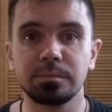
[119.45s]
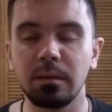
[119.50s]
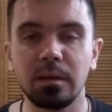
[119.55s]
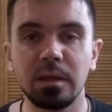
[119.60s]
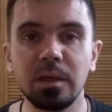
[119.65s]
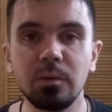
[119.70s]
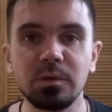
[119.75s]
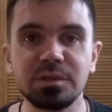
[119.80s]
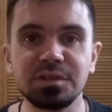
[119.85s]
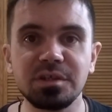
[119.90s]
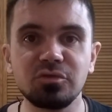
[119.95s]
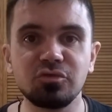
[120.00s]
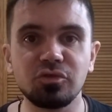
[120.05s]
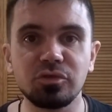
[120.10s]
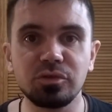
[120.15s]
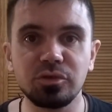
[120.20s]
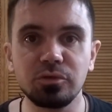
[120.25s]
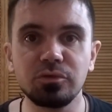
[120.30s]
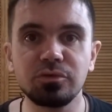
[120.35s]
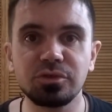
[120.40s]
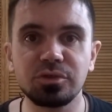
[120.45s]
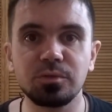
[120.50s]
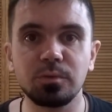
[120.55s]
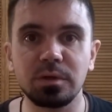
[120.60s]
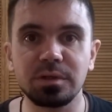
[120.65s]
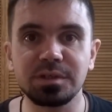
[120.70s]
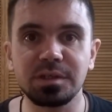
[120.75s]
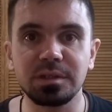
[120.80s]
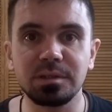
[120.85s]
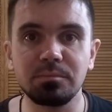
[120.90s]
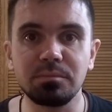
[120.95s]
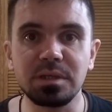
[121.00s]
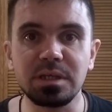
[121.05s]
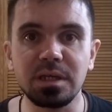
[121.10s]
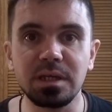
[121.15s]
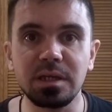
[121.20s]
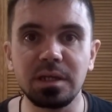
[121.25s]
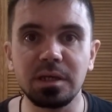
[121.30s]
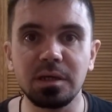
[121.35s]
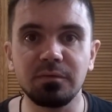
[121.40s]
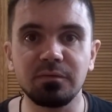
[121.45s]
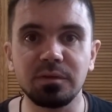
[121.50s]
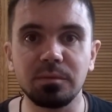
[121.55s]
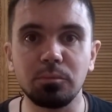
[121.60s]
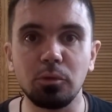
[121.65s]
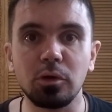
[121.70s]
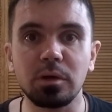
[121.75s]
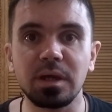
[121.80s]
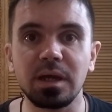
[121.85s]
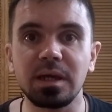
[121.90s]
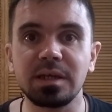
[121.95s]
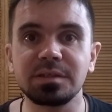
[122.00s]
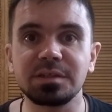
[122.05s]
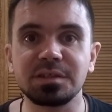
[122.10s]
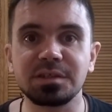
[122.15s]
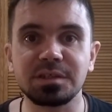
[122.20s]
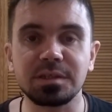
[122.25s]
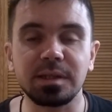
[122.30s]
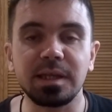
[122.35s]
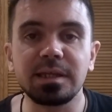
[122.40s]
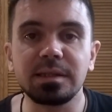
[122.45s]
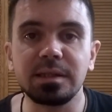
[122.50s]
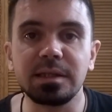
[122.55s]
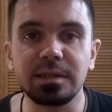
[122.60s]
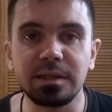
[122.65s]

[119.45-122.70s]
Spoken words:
He was introduced to us at the beginning of the book as a slightly